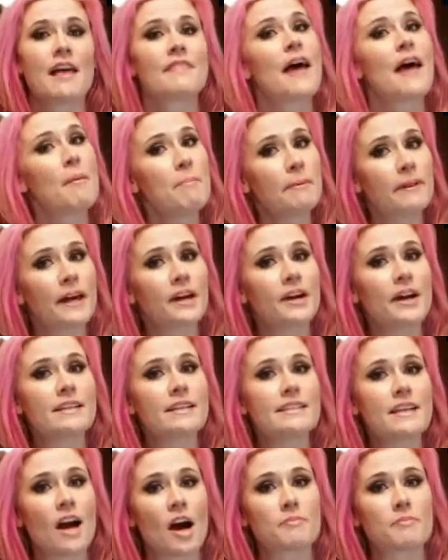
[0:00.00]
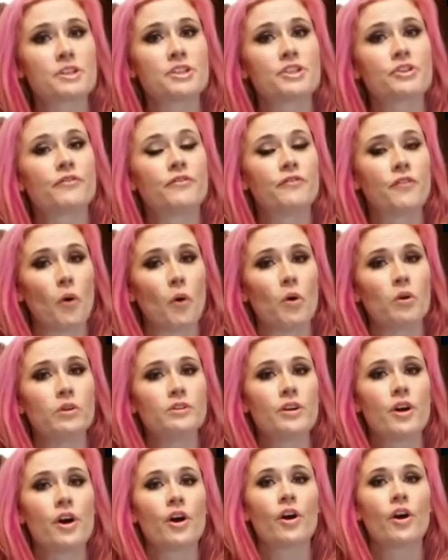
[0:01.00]
That player has the option to
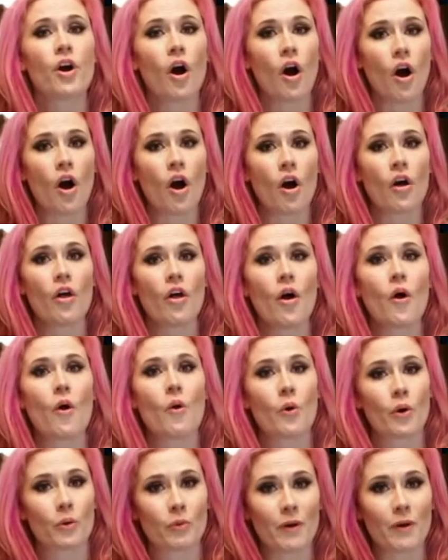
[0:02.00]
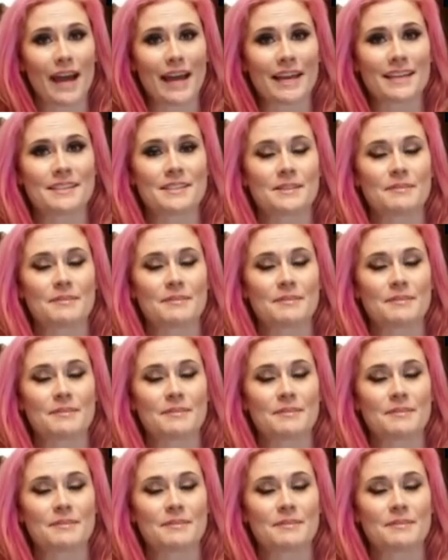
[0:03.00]
fold, call, or raise.